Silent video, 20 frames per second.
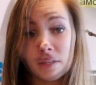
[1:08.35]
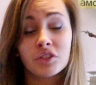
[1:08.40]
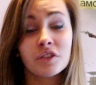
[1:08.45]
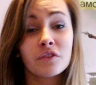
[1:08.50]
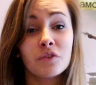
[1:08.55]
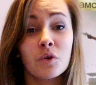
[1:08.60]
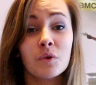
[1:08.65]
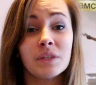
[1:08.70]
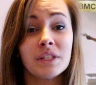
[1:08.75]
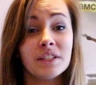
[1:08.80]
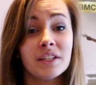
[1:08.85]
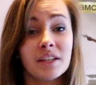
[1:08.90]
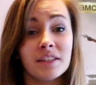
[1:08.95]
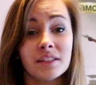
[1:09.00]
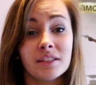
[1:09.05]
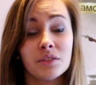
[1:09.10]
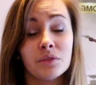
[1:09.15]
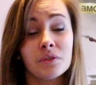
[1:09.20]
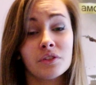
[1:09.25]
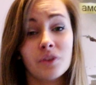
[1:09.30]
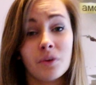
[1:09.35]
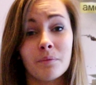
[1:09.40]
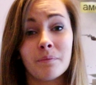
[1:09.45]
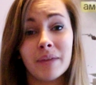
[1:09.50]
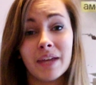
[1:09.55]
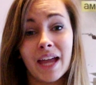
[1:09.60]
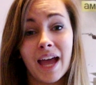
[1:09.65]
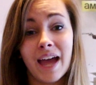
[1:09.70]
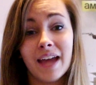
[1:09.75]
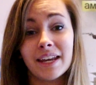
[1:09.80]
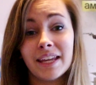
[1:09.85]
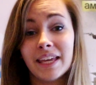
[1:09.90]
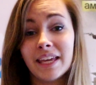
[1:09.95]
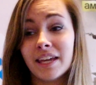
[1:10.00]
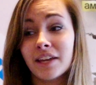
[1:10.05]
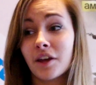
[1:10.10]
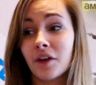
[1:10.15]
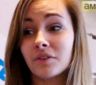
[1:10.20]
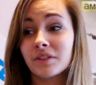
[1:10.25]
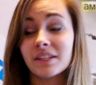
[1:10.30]
So of course he turns into a zombie, and
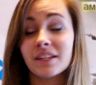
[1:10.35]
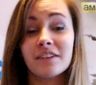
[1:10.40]
he goes